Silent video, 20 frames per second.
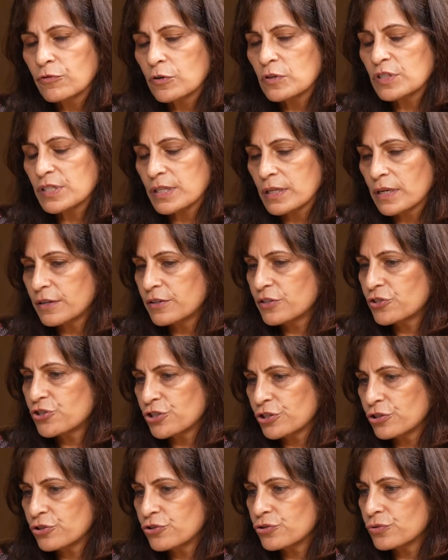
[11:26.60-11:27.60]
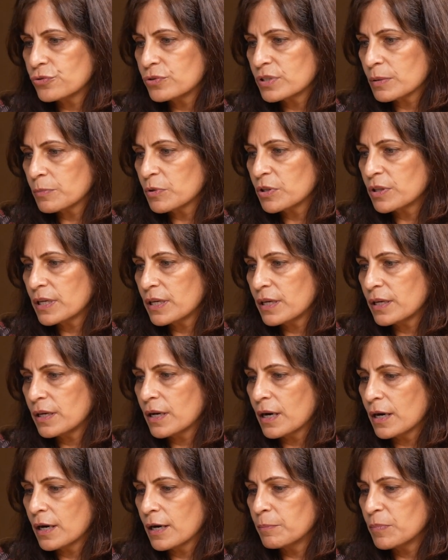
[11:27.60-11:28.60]
course, in addition to some of the
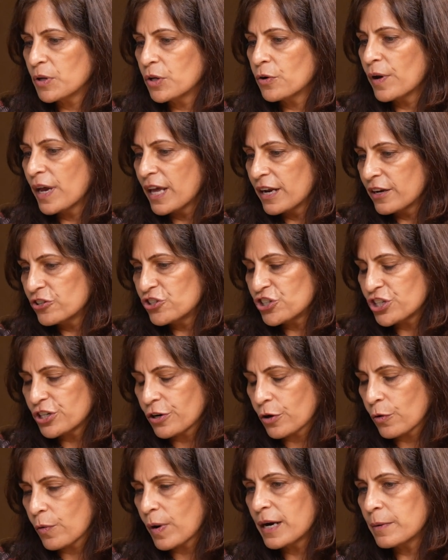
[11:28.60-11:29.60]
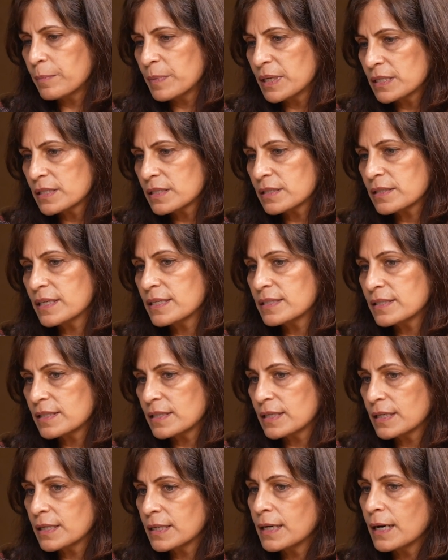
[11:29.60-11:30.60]
energy requirements, there's
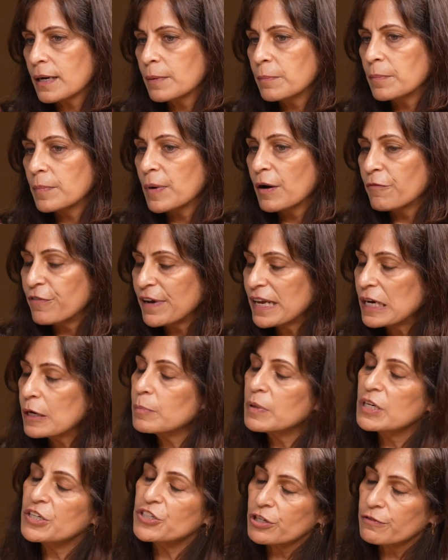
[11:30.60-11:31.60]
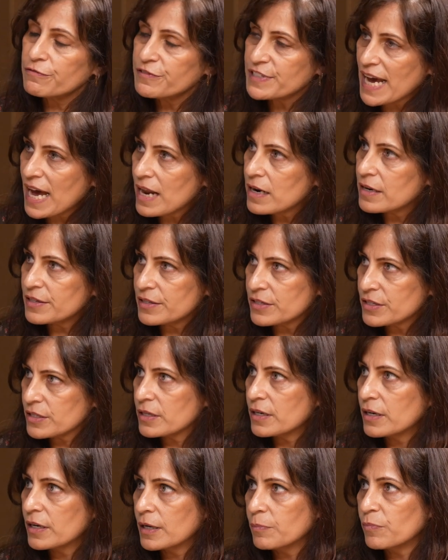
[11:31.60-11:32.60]
the availability of talent,
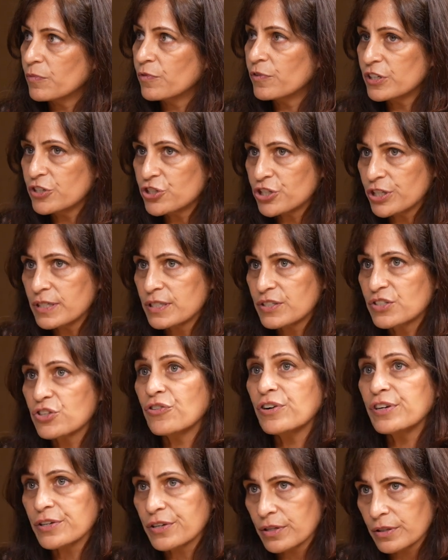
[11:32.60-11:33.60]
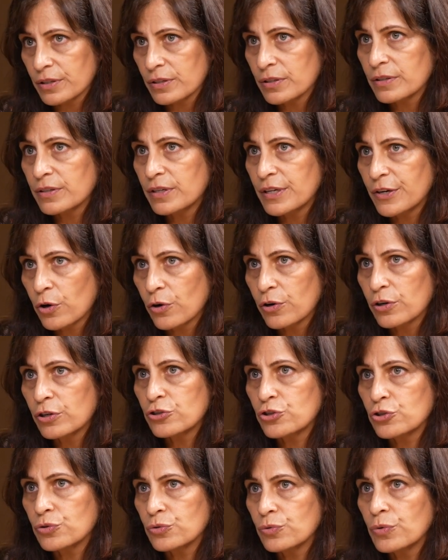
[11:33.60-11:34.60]
which is critical in order
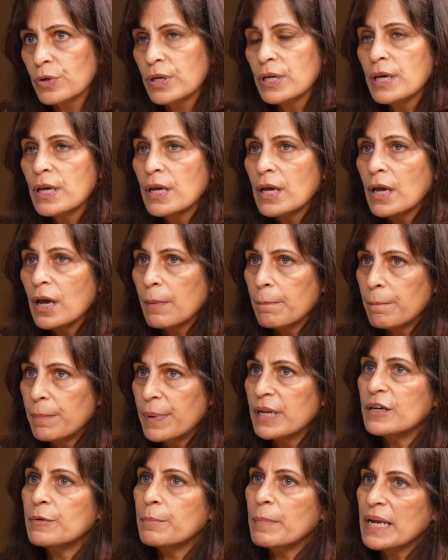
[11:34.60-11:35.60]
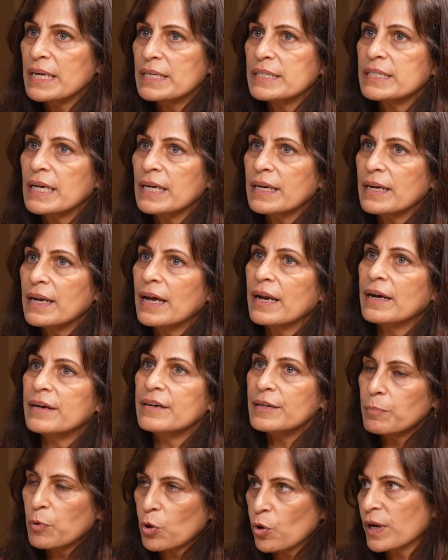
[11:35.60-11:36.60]
to build, maintain, and
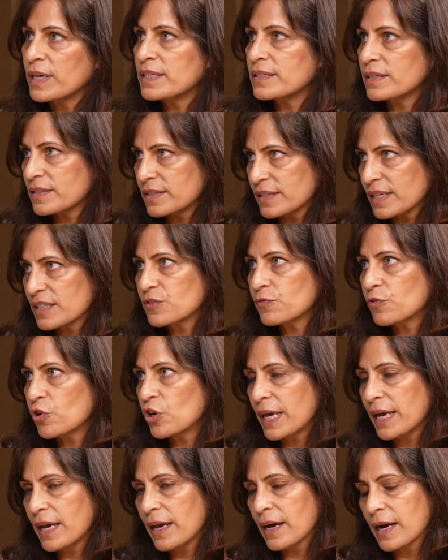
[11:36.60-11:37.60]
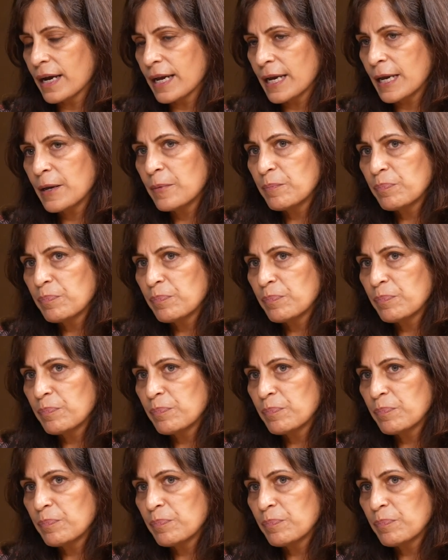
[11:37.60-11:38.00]
deploy successful AI.